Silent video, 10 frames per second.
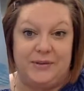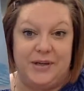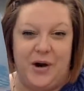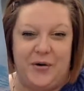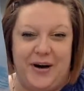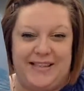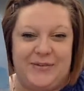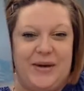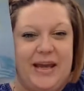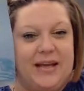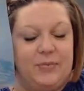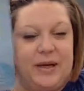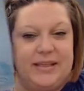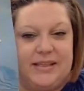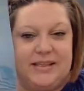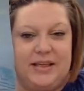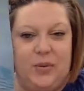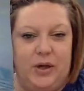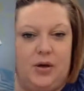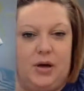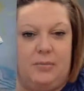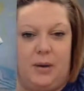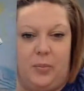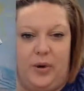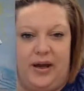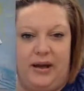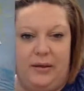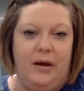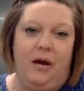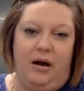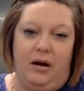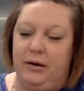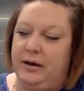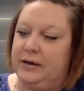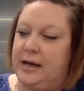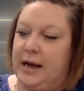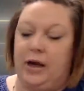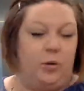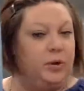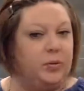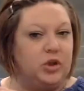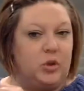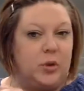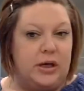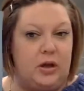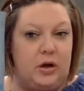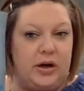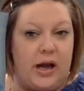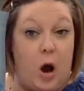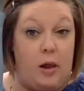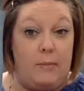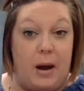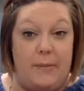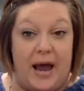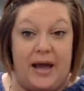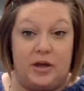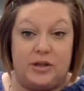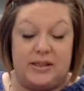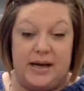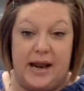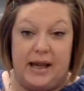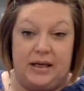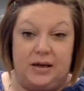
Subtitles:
All right, so I can't wait to see what you come up with, and I hope you enjoyed learning all about patterns today.